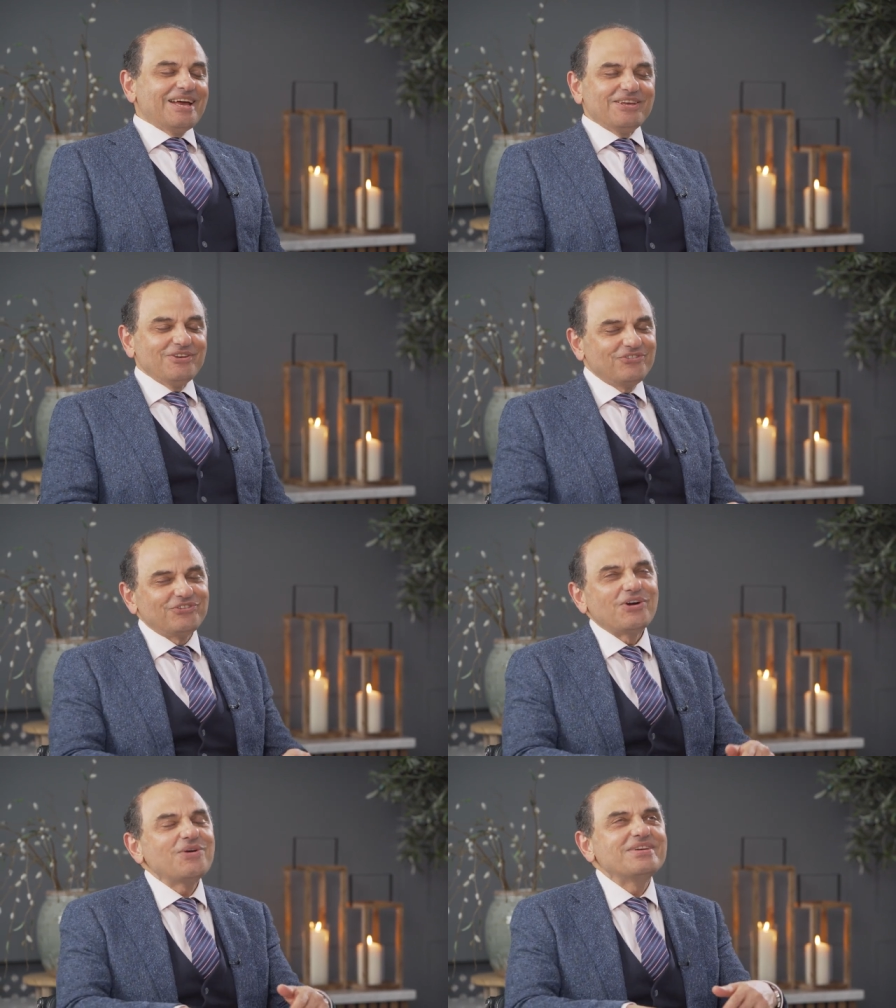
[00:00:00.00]
You've
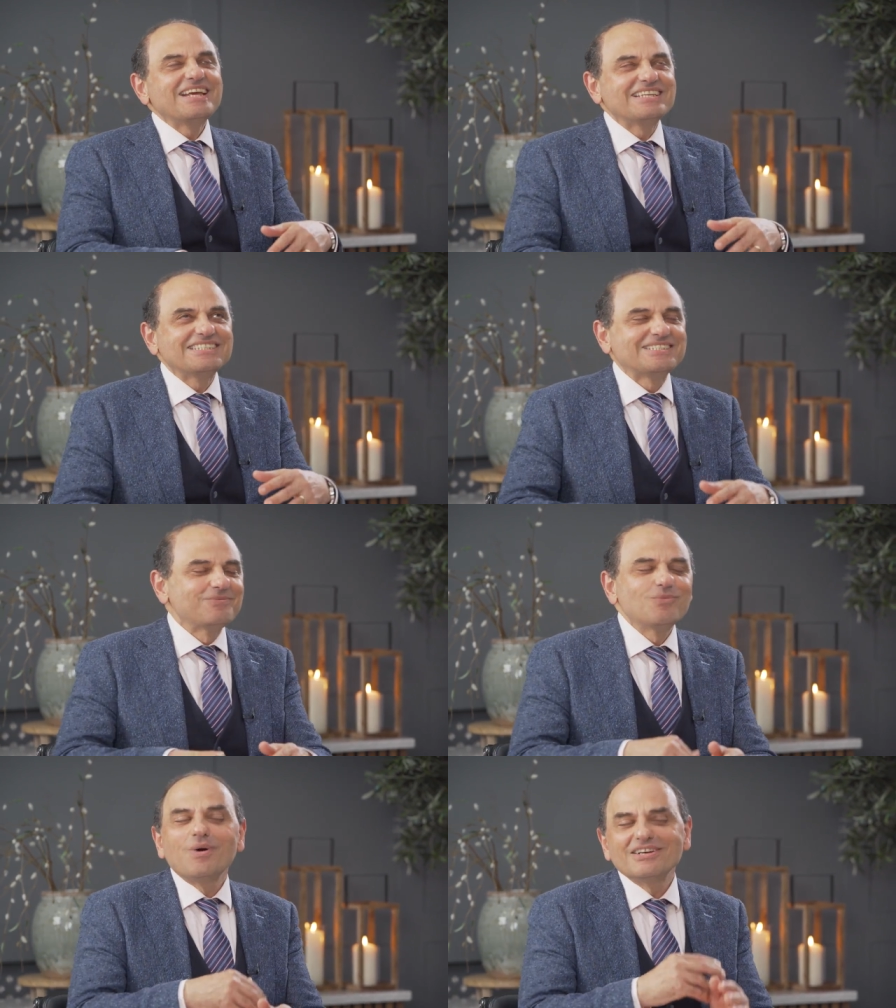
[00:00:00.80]
thrown in
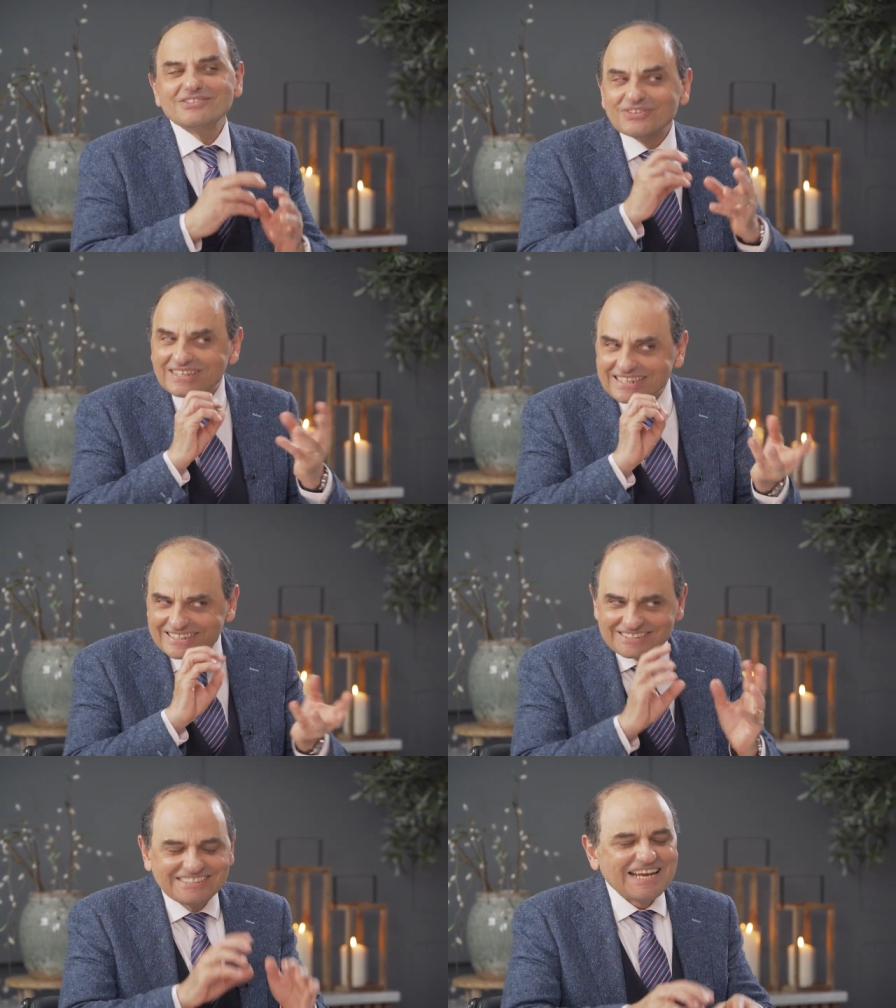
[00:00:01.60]
some wonderful
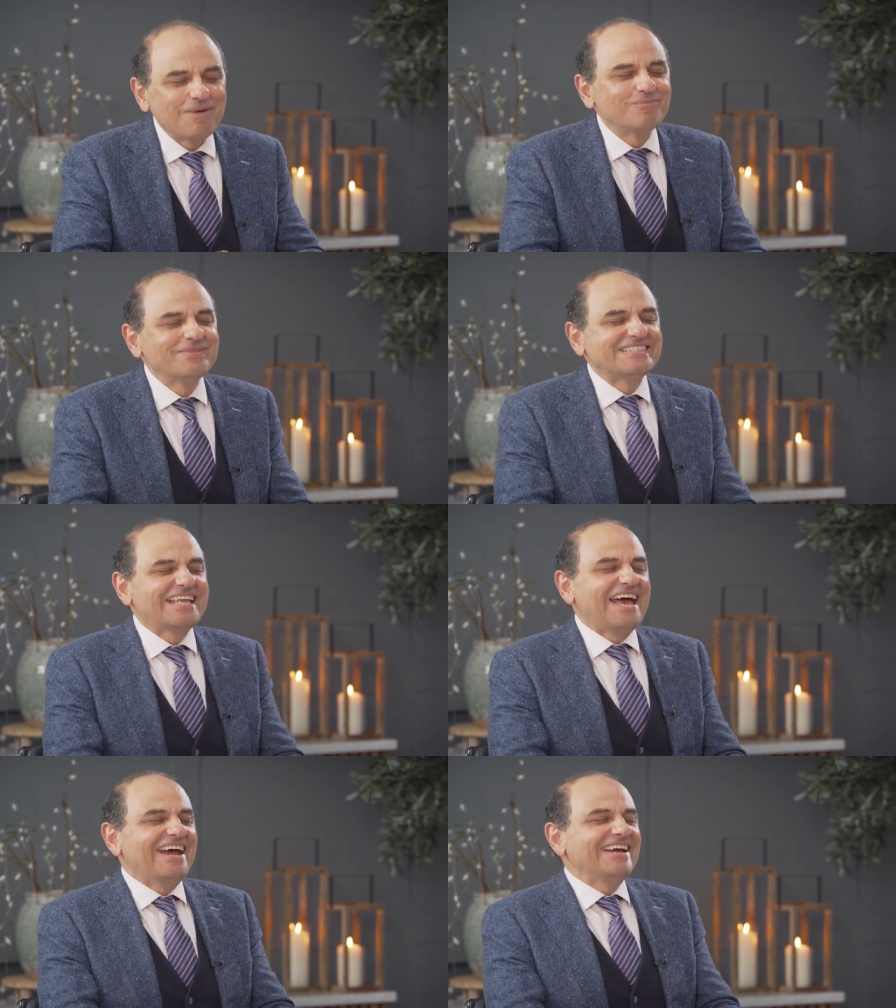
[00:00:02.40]
little gems
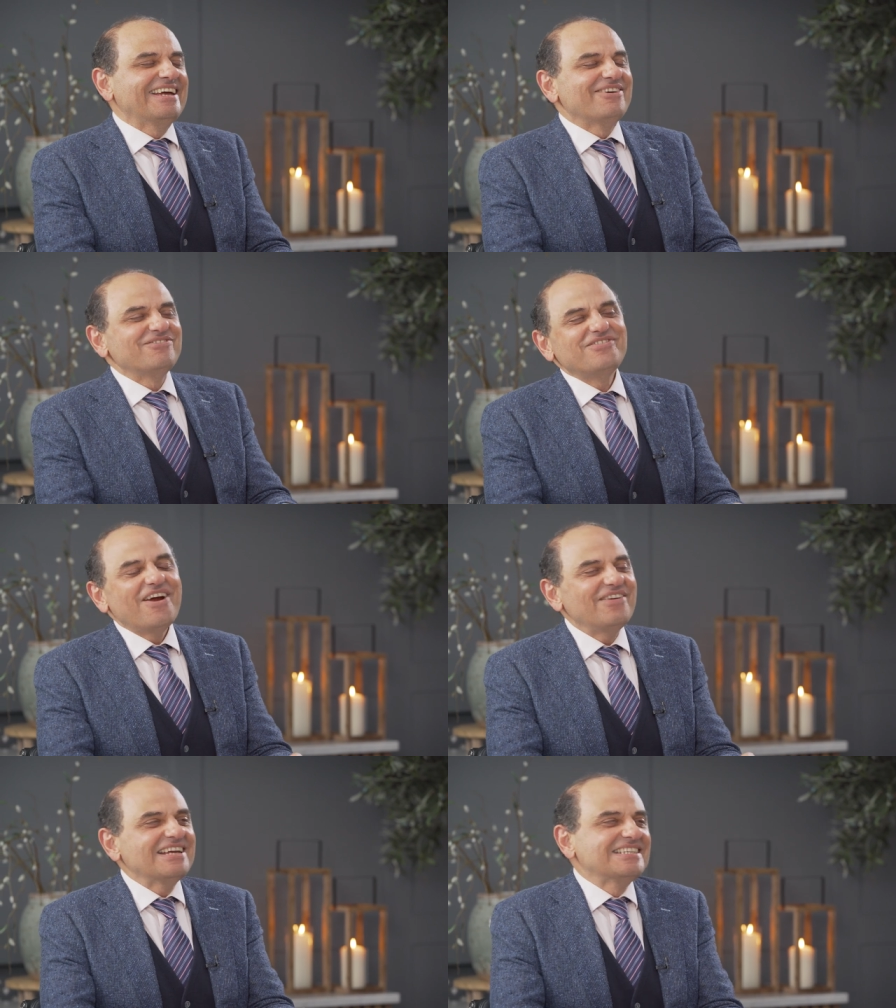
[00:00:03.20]
there,
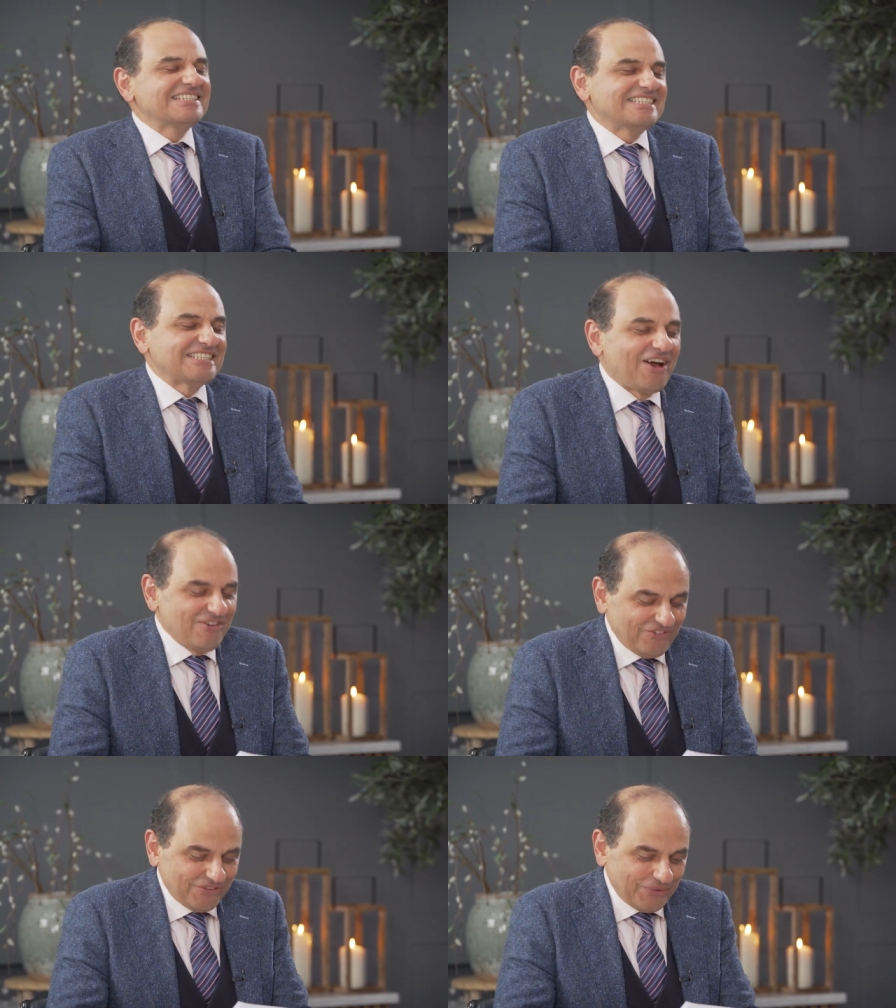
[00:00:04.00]
very
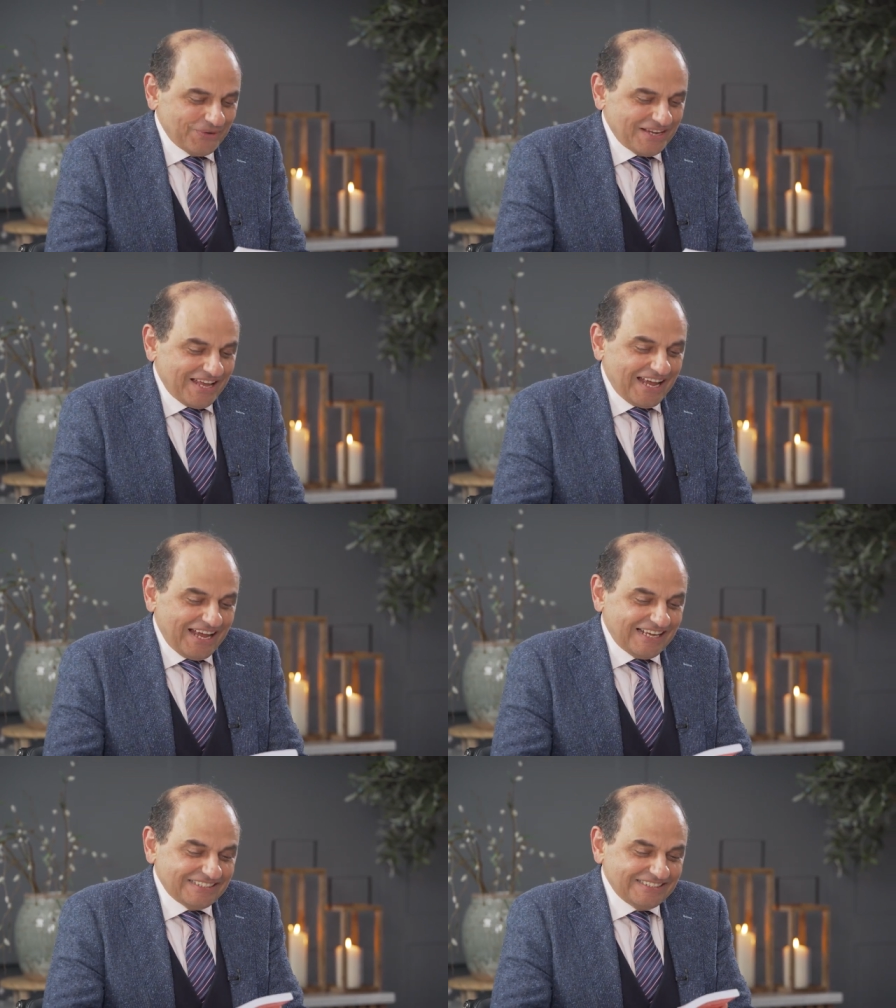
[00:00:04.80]
insightful,
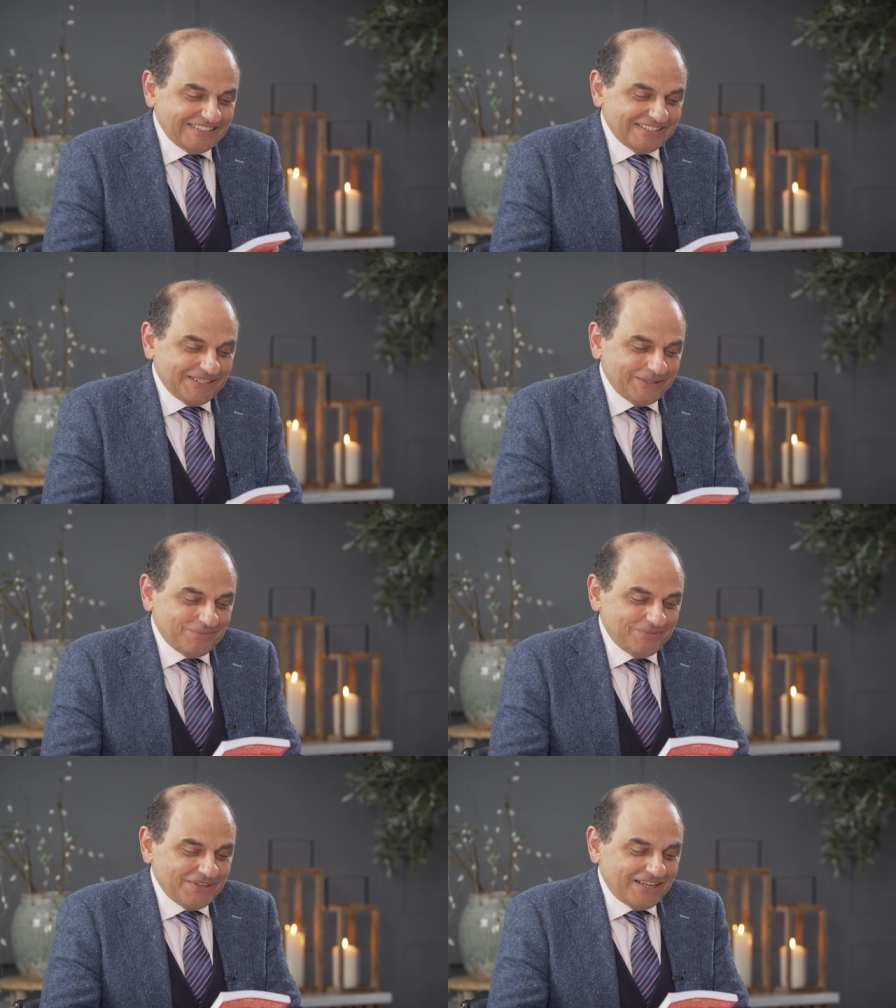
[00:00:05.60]
and
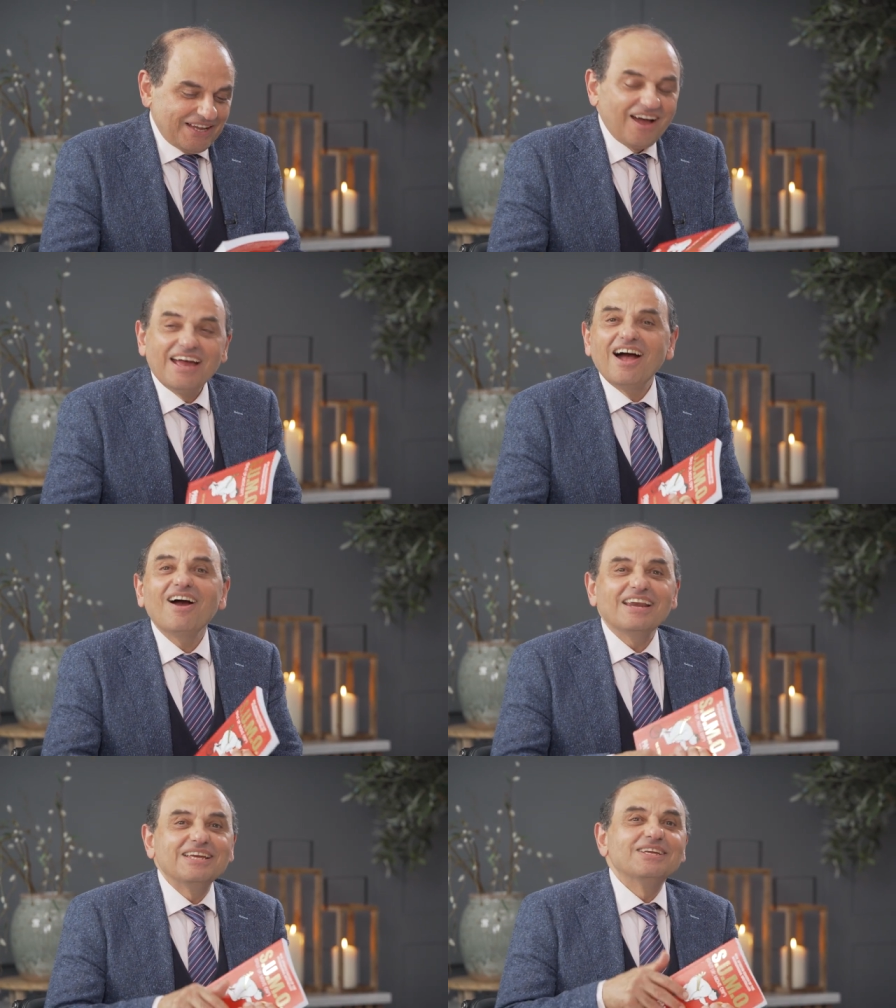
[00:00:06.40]
um, I
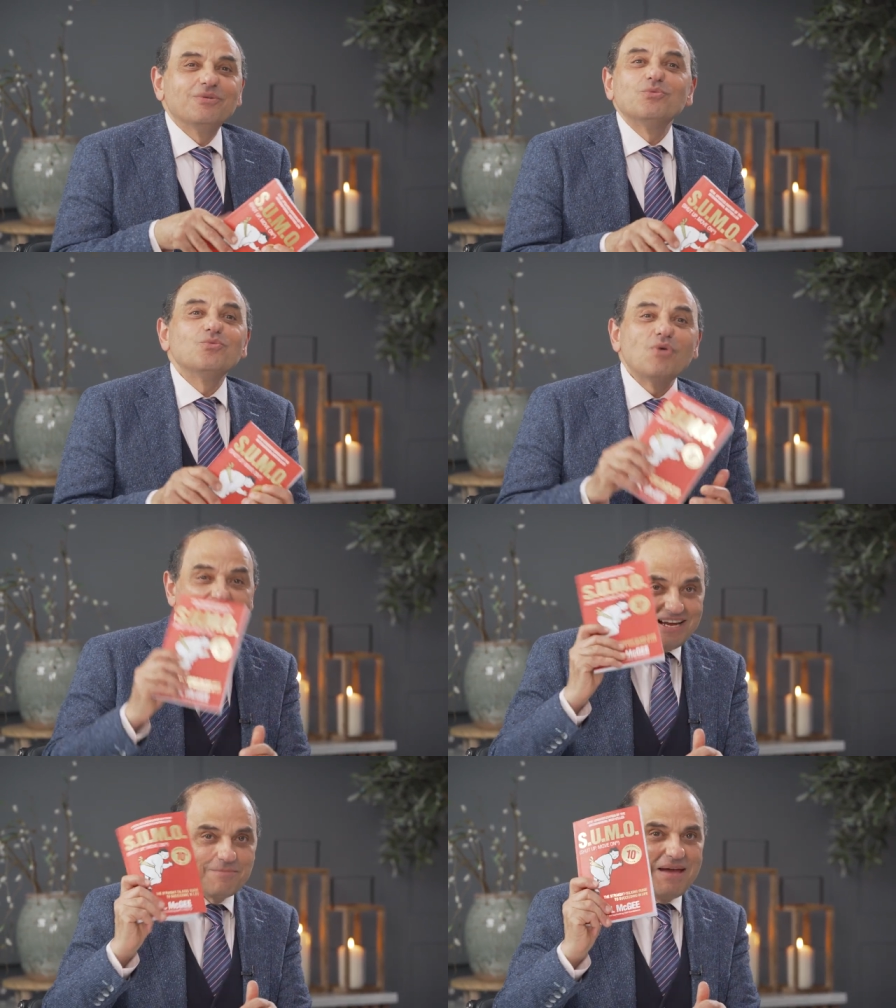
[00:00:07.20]
highly
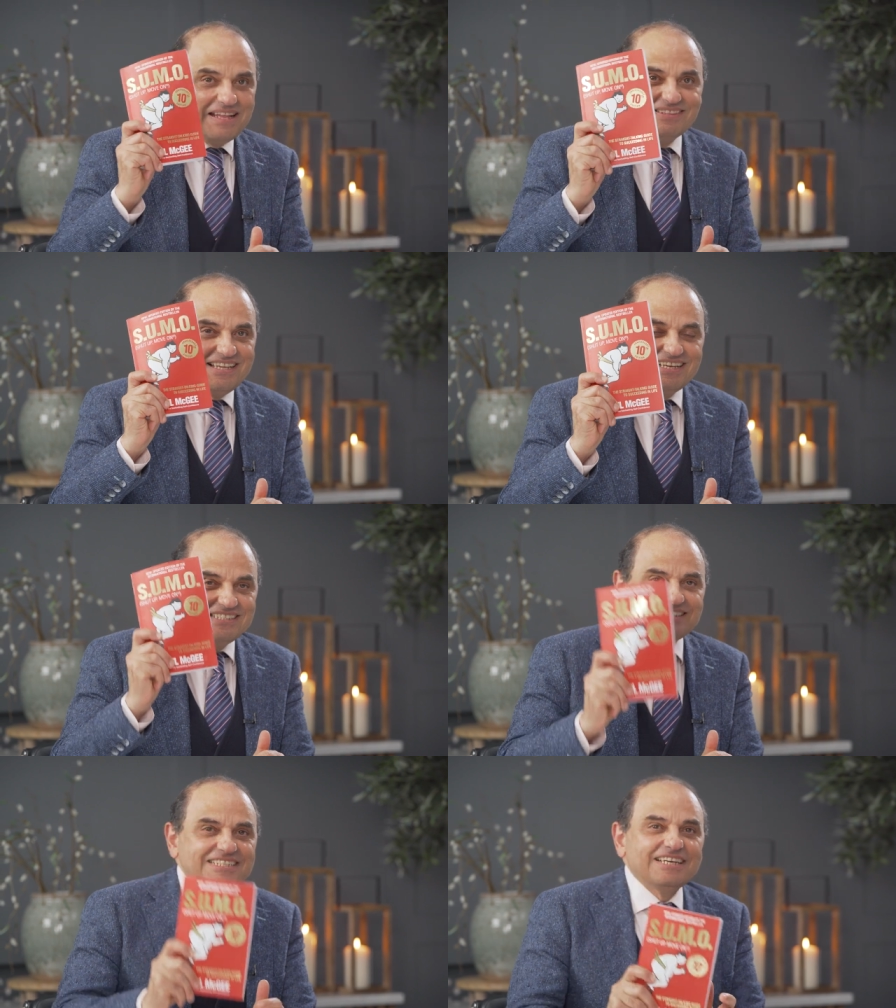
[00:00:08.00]
recommend
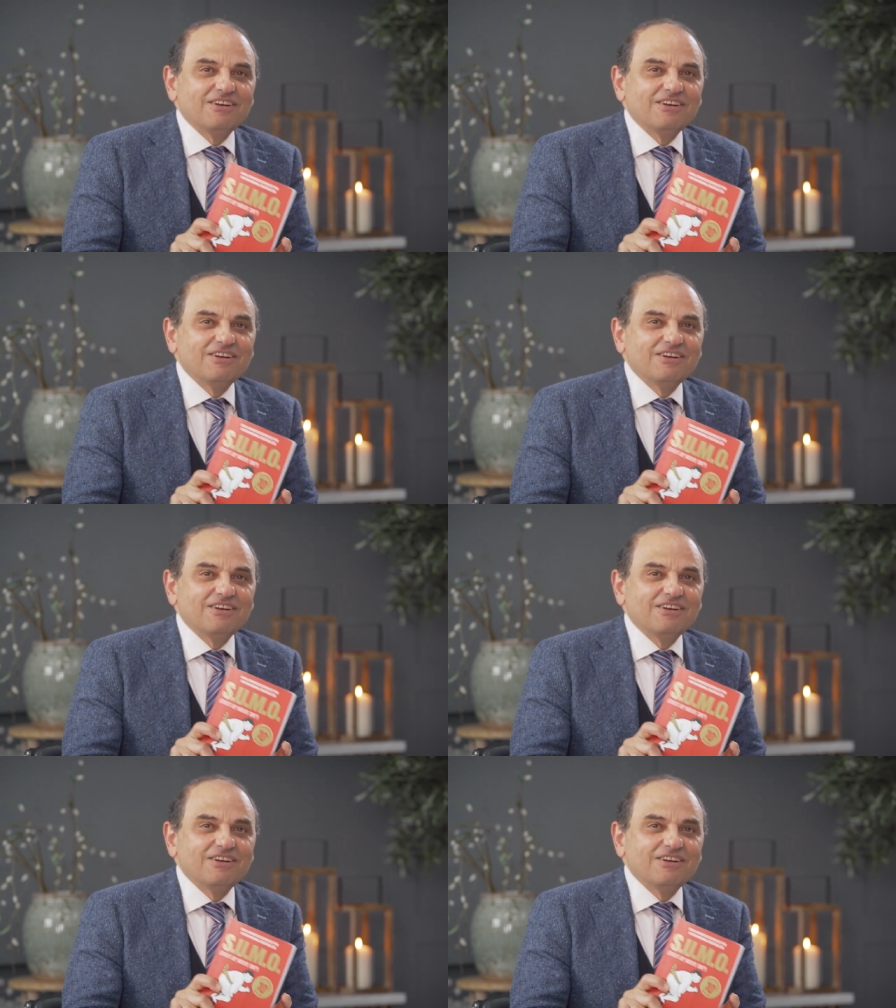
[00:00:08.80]
this,